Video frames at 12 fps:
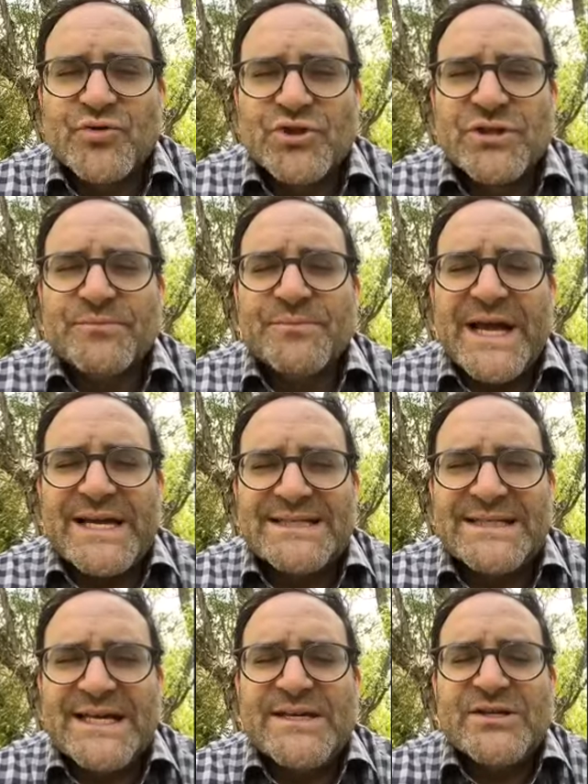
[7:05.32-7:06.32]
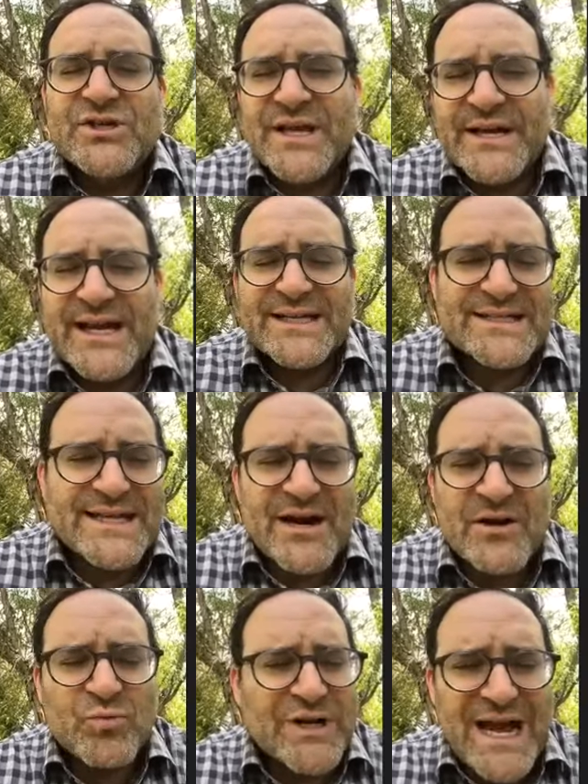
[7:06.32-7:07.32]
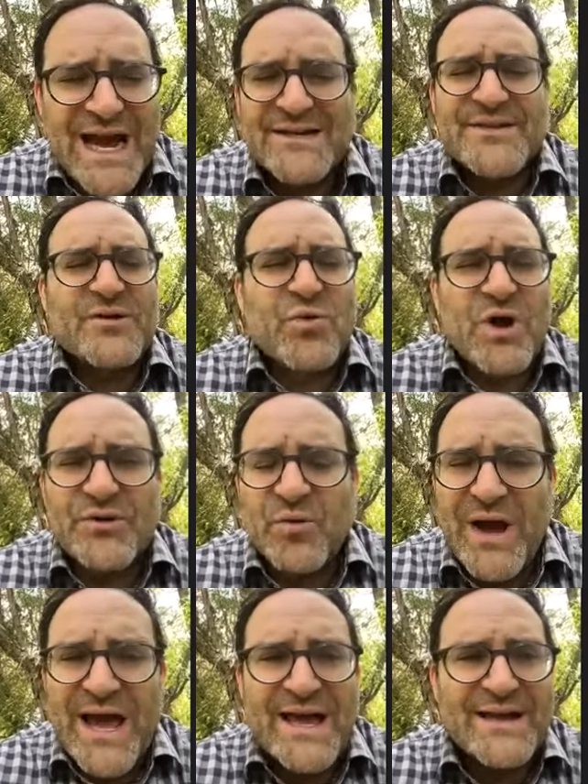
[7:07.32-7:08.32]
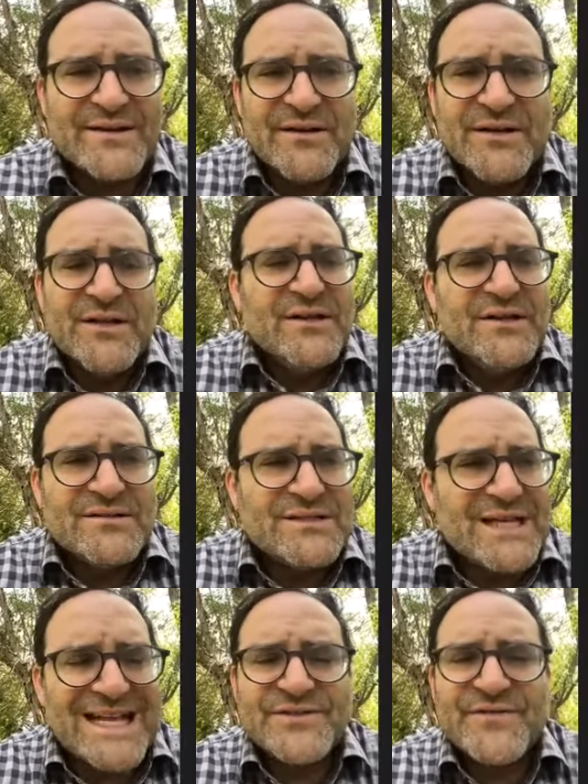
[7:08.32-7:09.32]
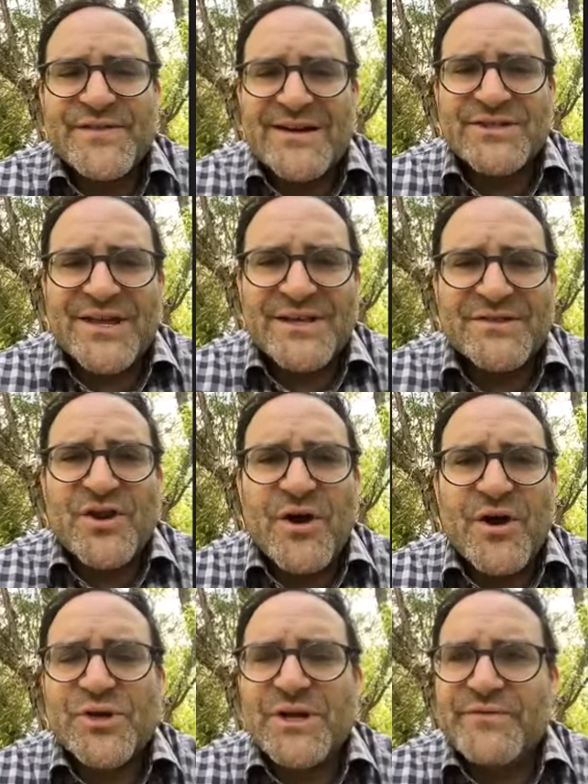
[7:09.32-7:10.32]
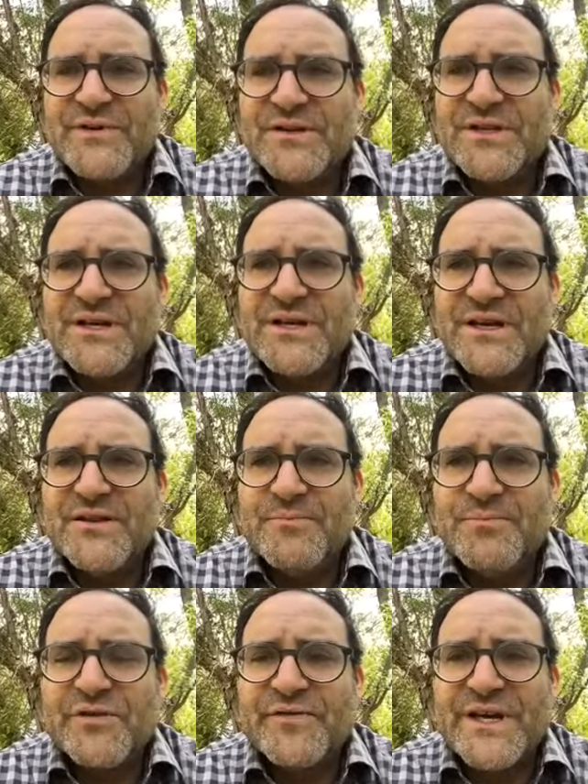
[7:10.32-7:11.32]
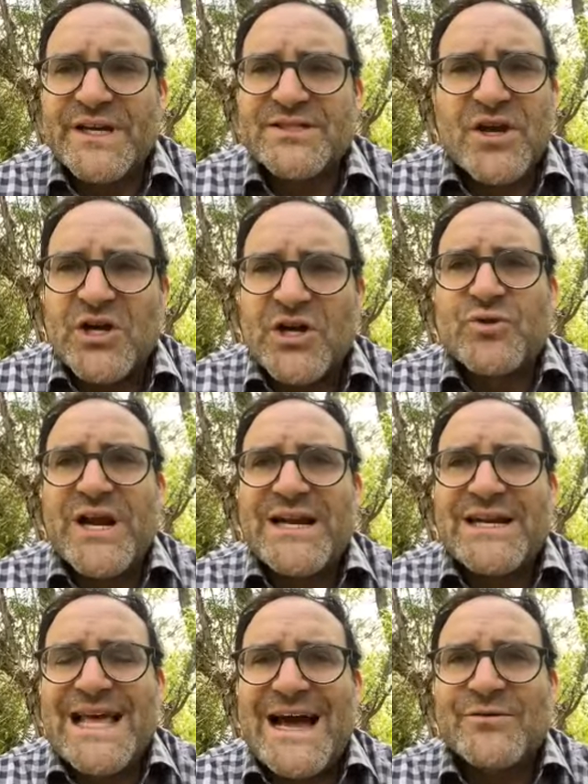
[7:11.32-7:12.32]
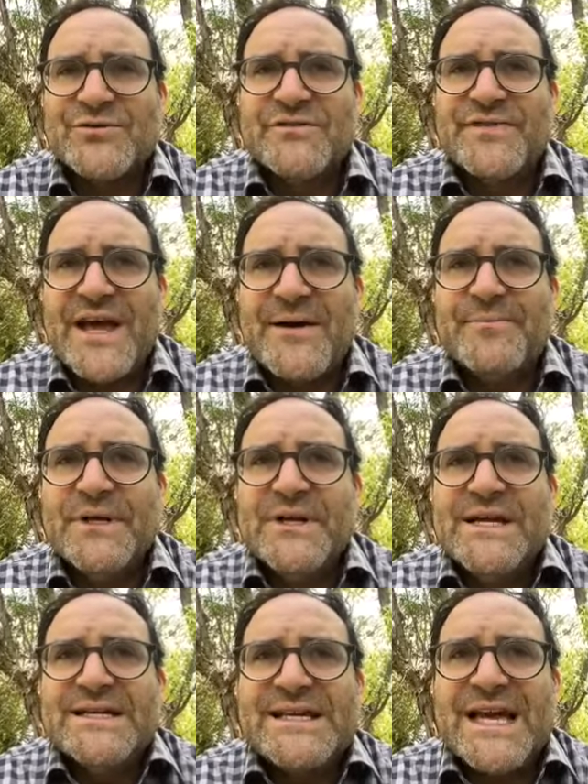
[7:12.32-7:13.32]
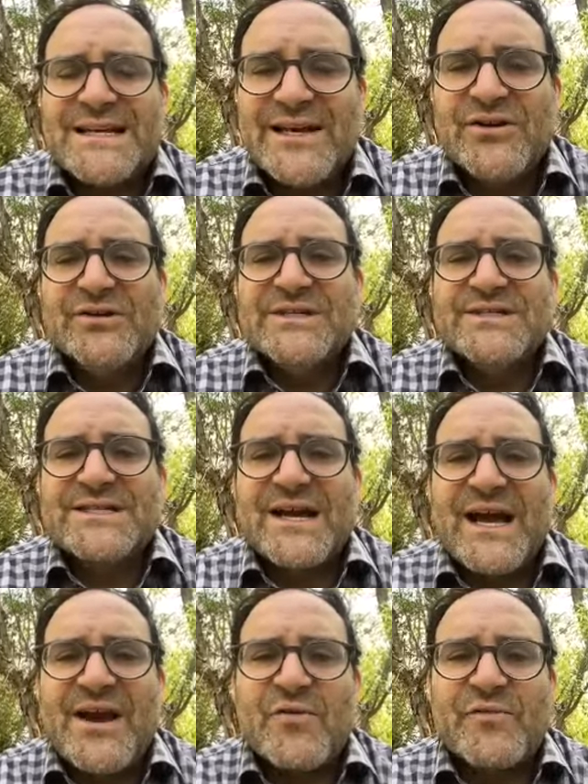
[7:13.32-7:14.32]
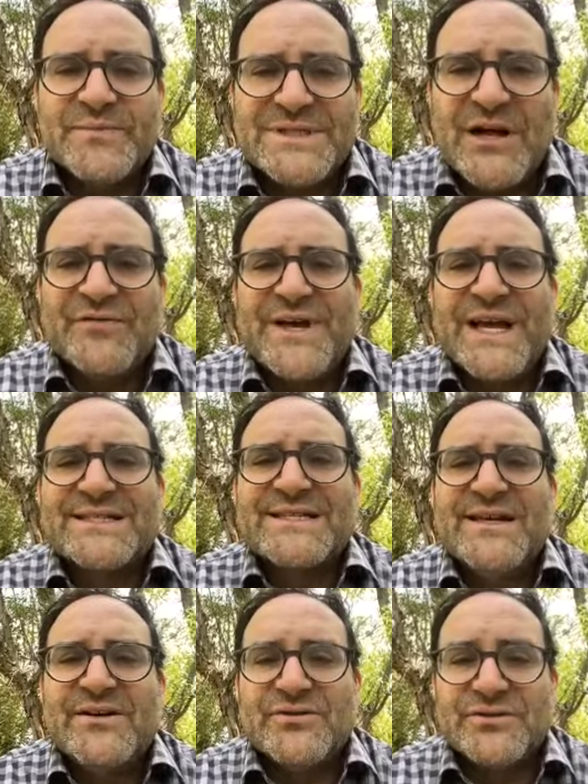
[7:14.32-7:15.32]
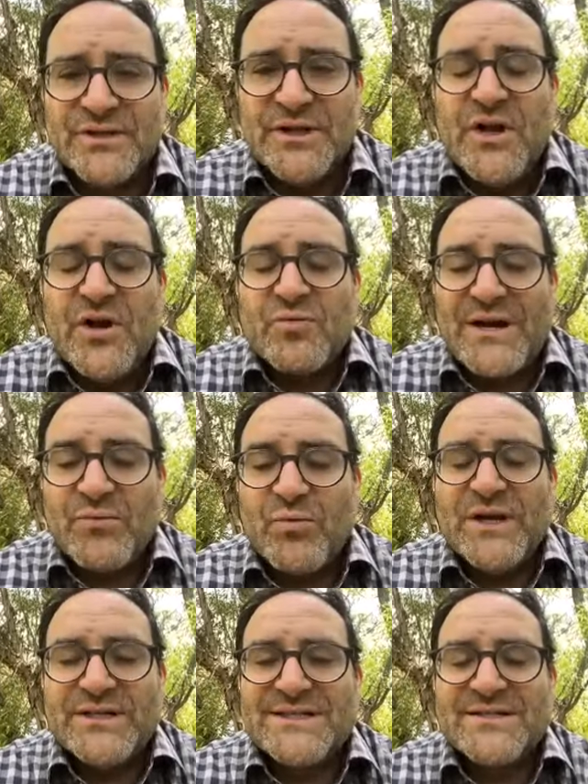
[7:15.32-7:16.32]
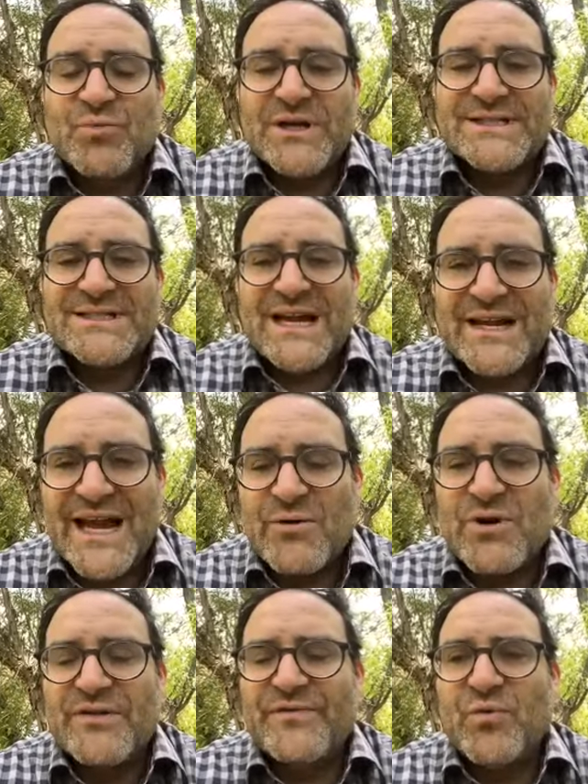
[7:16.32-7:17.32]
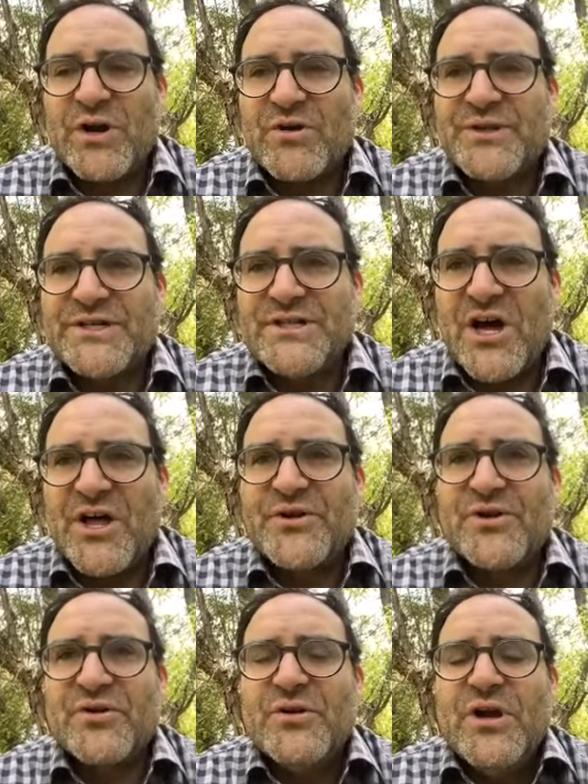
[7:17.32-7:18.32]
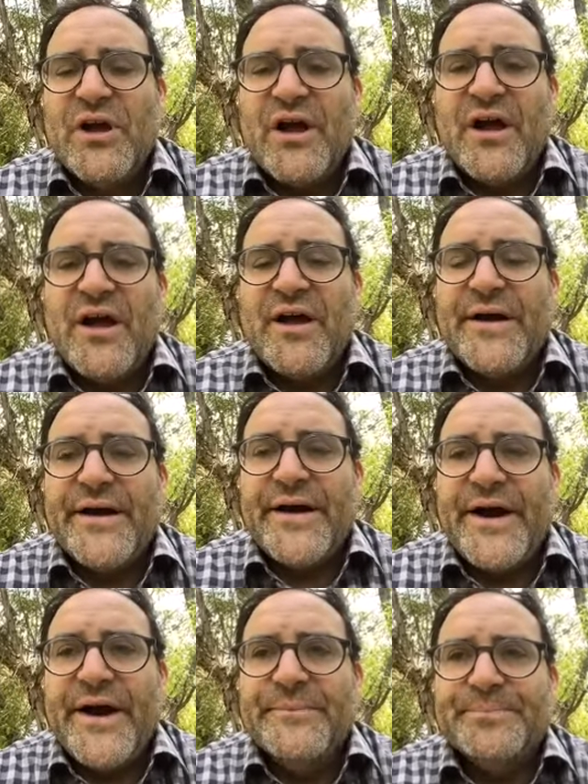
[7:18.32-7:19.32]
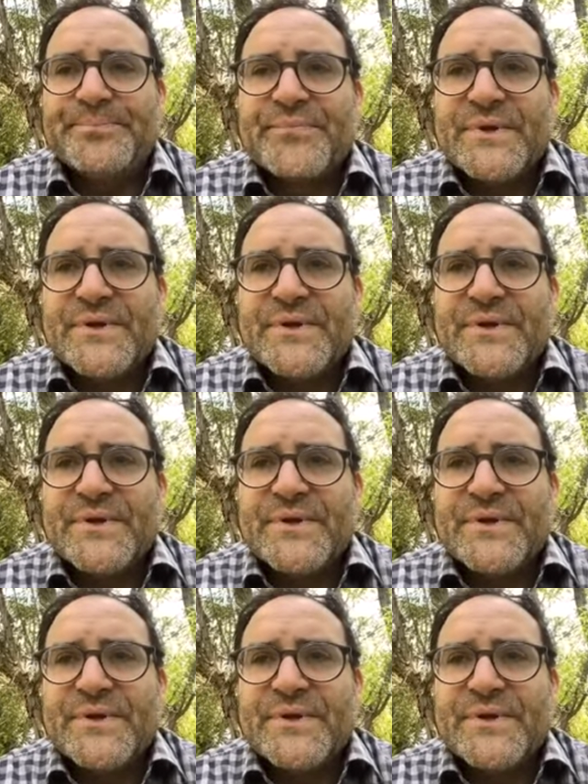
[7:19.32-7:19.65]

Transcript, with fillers: of Jerusalem laying siege and they get scared one night and they run away and tens of thousands I think the number given in the in the book of Kings is 180,000 of them get killed and Sancheir himself gets killed right and what is what is Sancherev and what are these other uh, um,